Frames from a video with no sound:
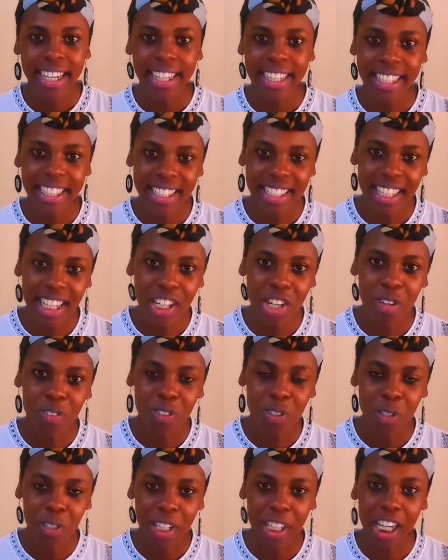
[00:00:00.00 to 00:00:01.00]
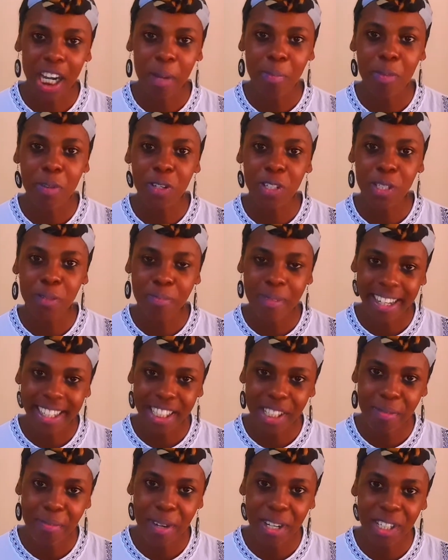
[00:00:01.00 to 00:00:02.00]
Instead of talking about
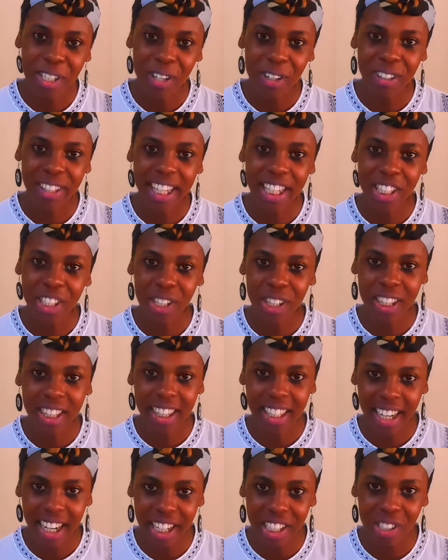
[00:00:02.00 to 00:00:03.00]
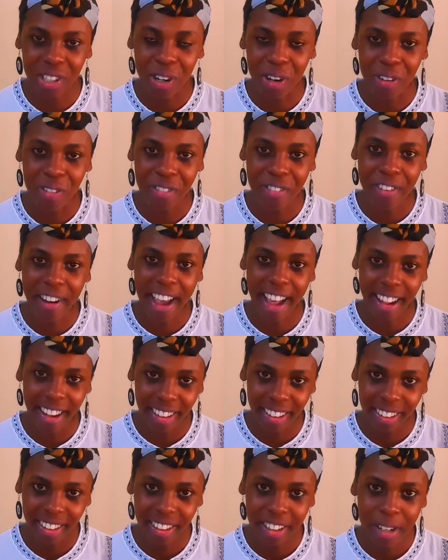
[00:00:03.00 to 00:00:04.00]
punishment or the threat of
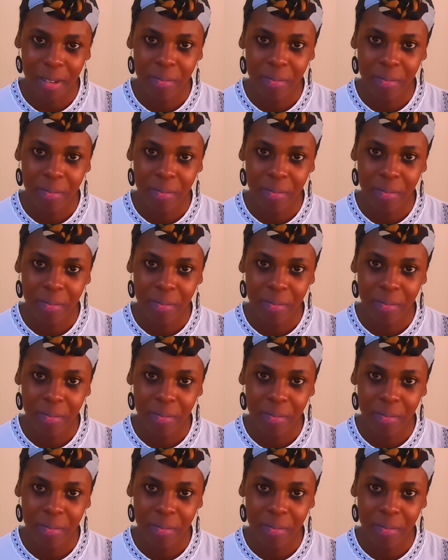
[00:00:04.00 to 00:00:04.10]
hell,